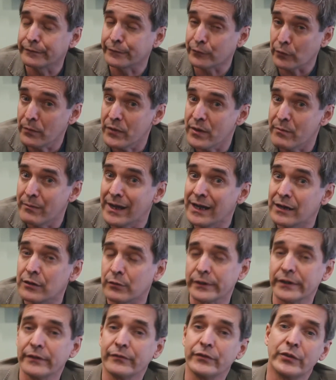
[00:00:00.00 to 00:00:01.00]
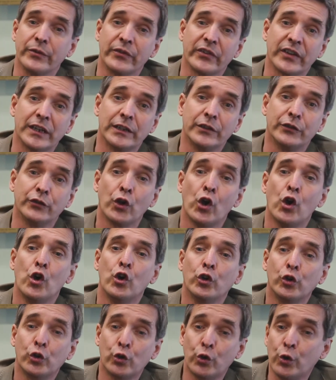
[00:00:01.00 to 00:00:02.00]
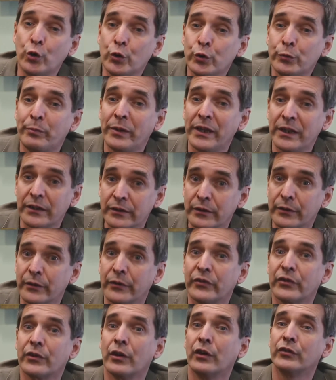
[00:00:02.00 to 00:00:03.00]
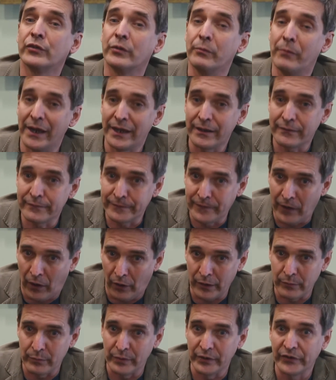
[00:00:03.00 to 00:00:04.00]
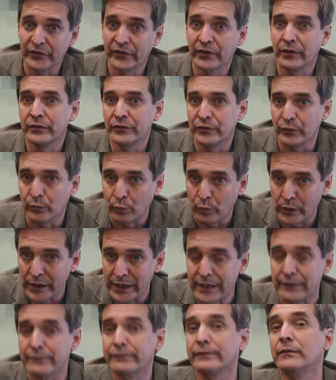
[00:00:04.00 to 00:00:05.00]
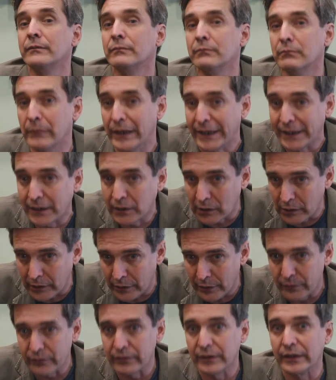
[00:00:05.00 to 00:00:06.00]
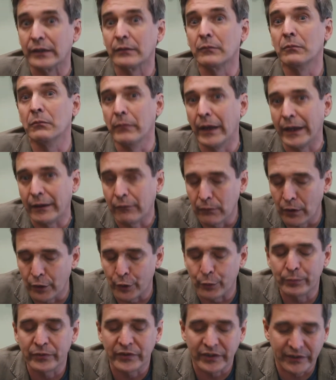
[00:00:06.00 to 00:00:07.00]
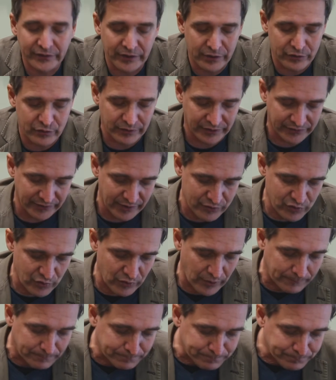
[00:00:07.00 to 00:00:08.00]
from the Maori of New Zealand, could be used to make fibres, to weave, make clothing, make ropes, etc., etc.